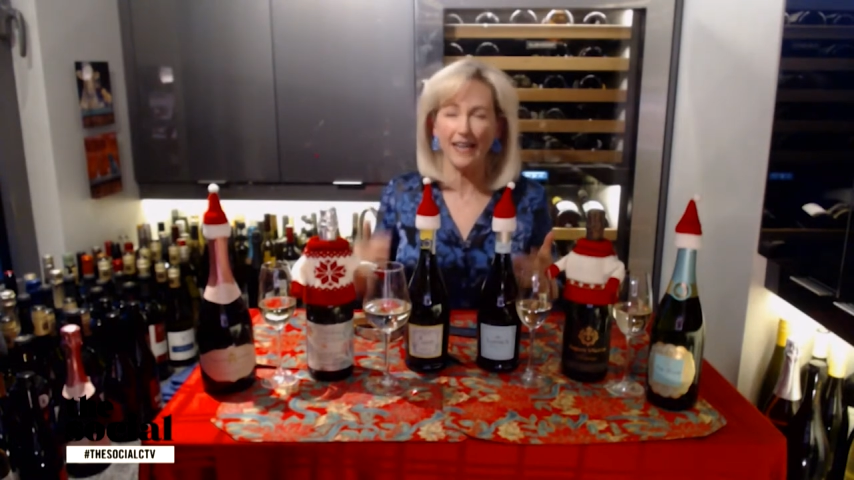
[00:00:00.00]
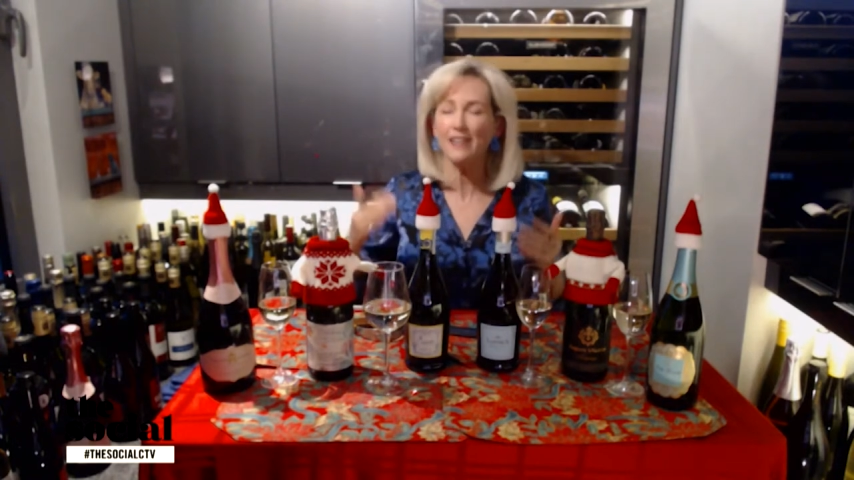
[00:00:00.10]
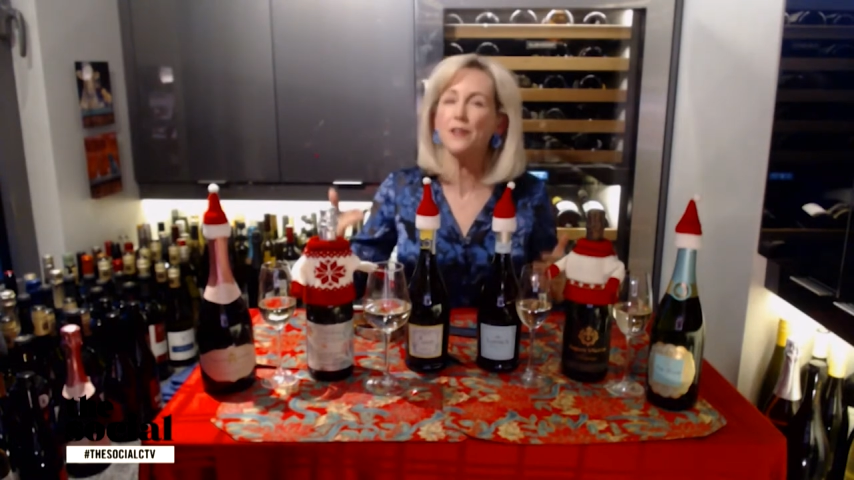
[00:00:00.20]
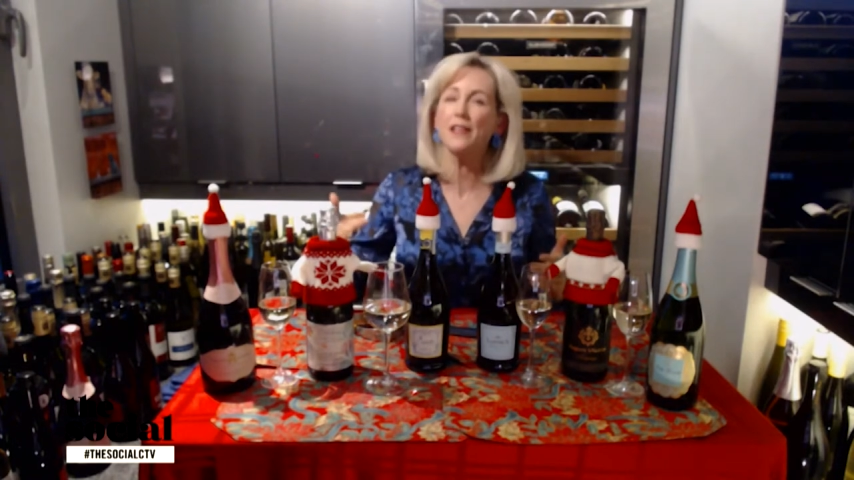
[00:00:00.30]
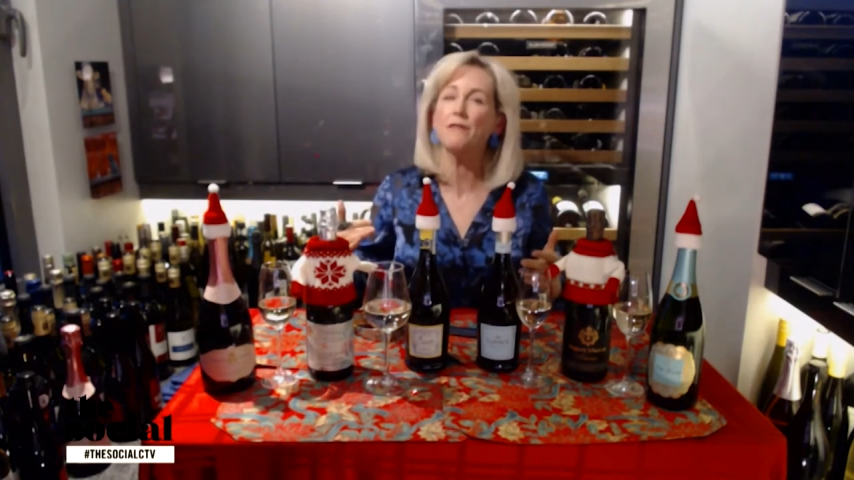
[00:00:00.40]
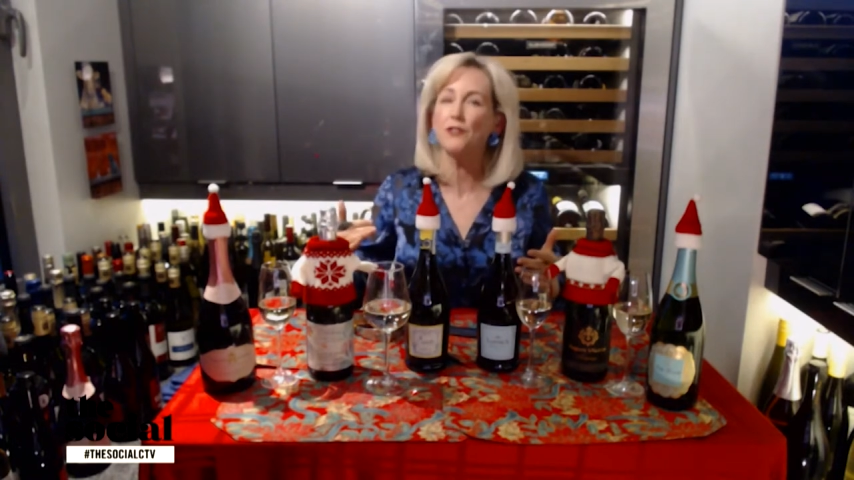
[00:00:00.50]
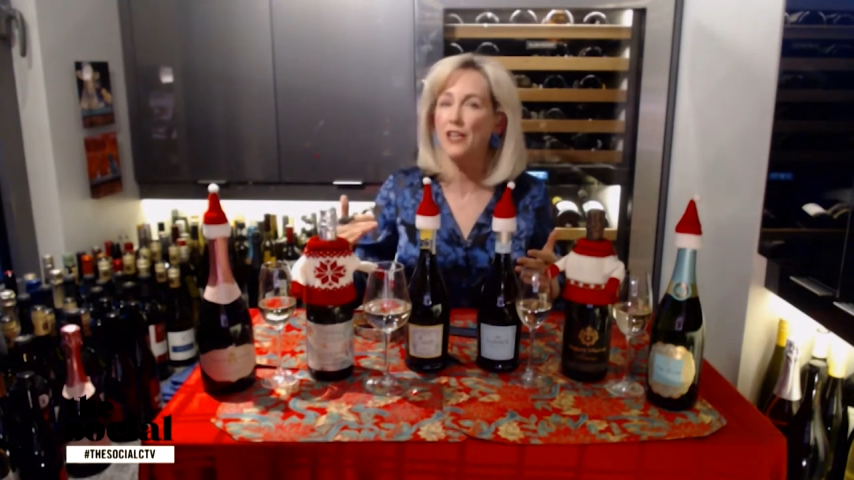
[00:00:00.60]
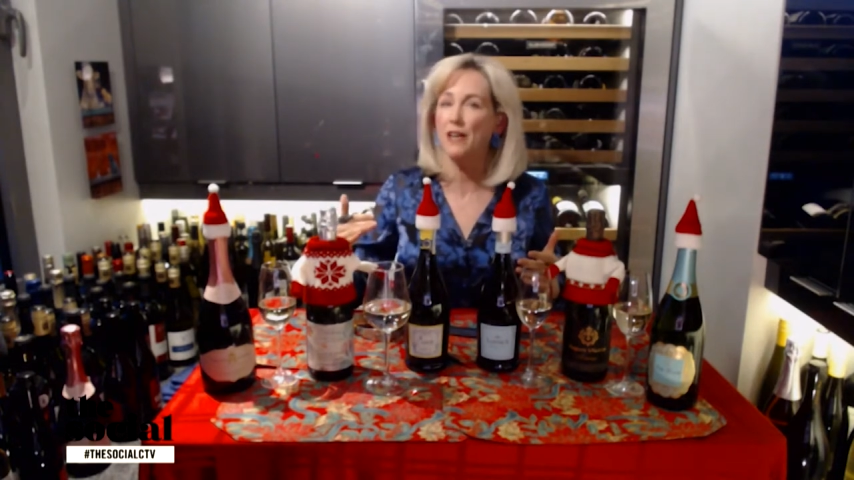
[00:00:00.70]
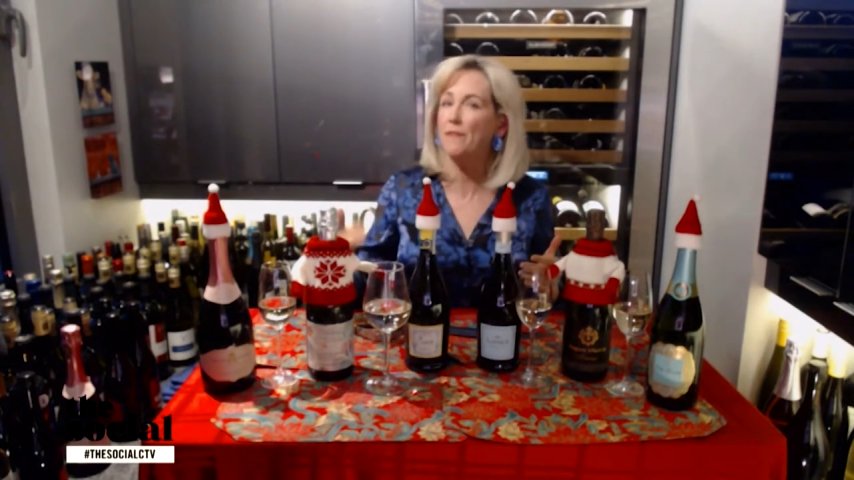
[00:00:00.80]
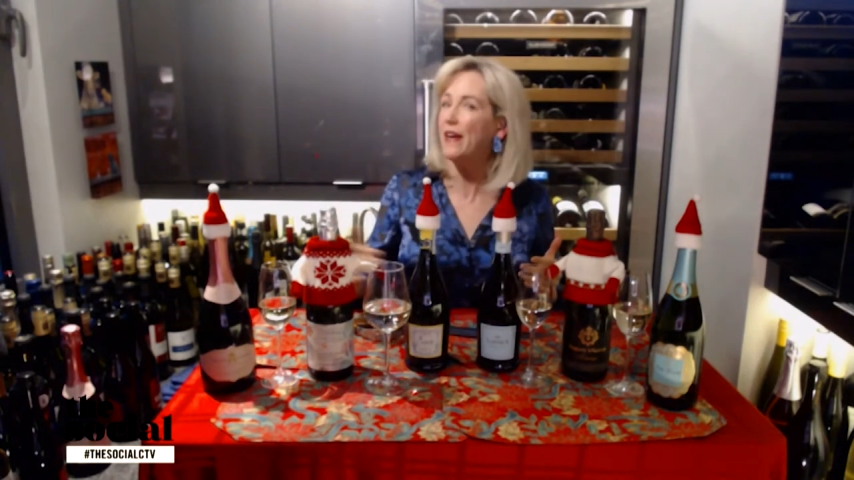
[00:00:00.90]
Entry-level
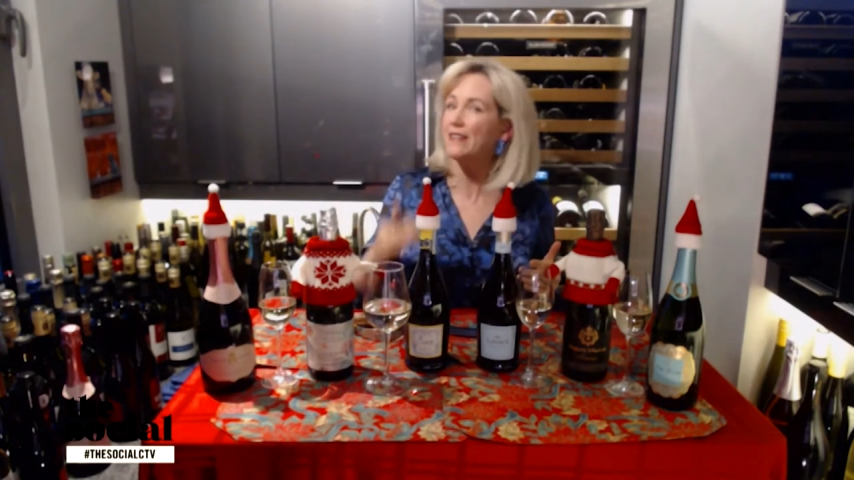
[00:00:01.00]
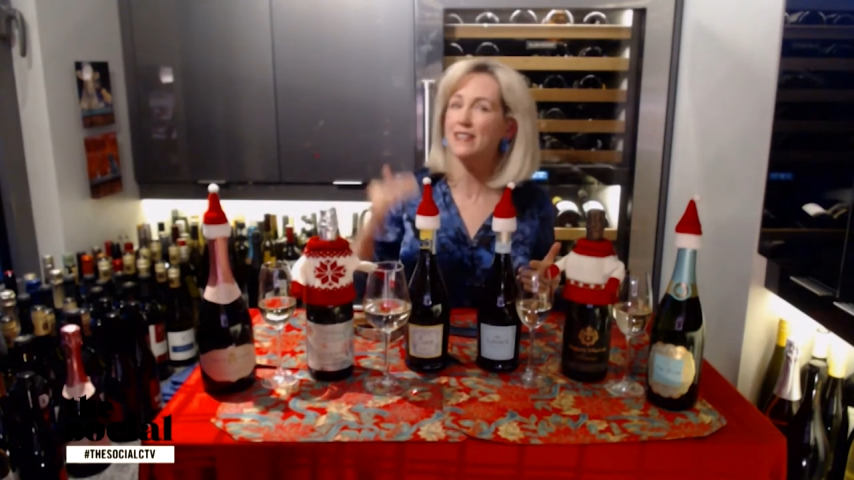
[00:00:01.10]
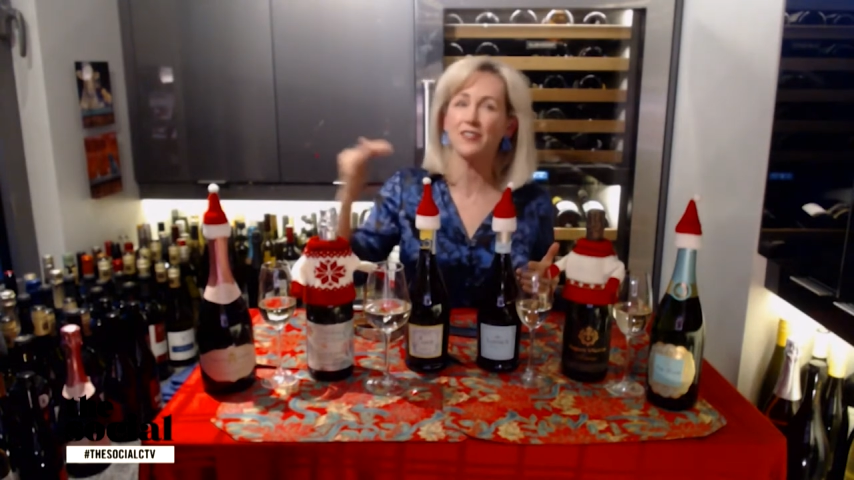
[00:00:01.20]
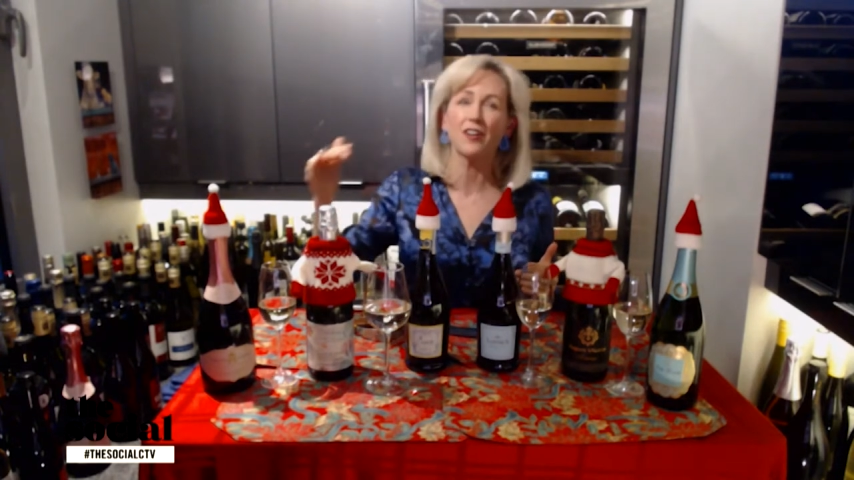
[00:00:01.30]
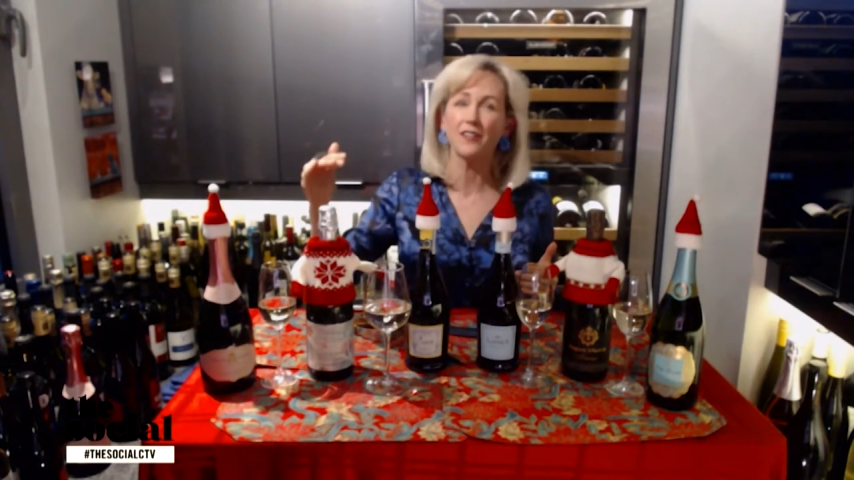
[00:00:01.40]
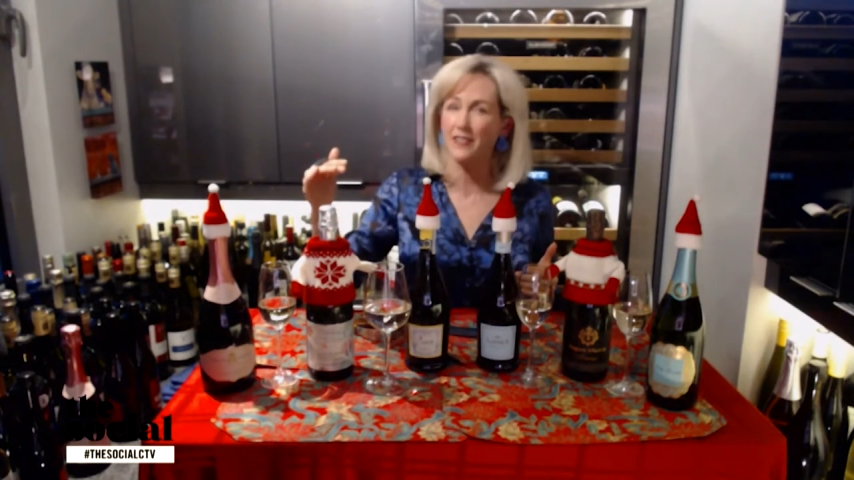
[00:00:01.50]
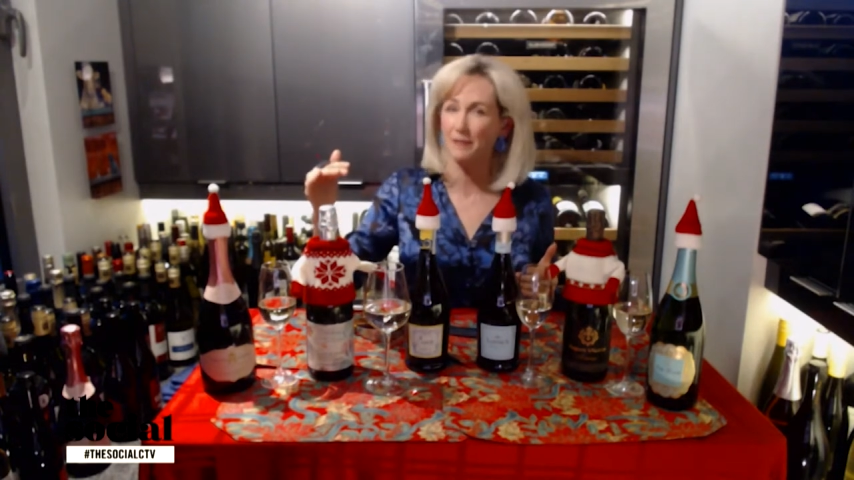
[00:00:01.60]
champagne starts